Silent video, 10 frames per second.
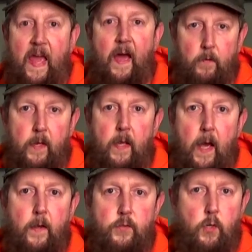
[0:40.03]
Gatling
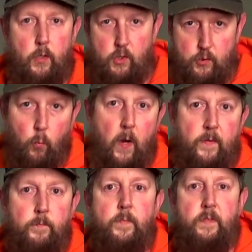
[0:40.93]
gun. It's not just
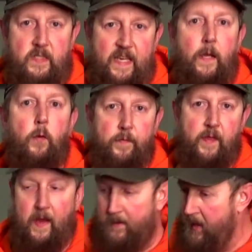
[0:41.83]
one single
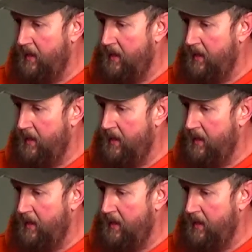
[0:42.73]
thing.